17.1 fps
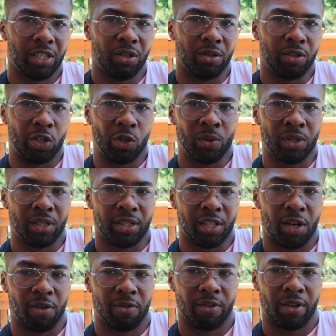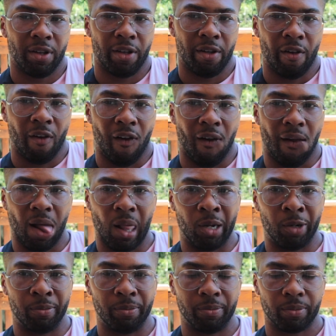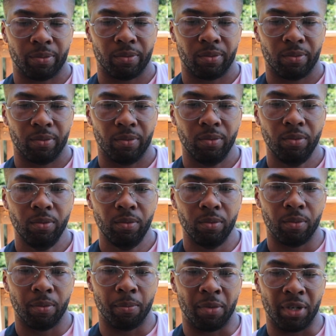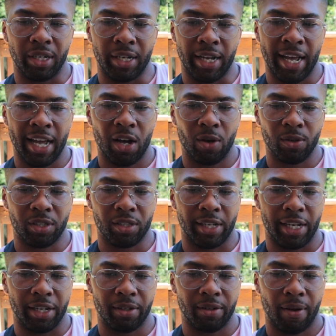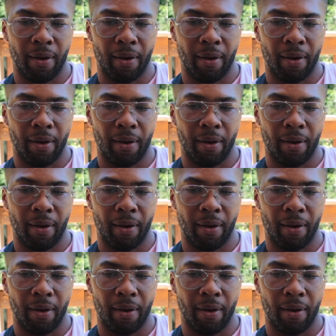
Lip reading: doing stuff. But now it's like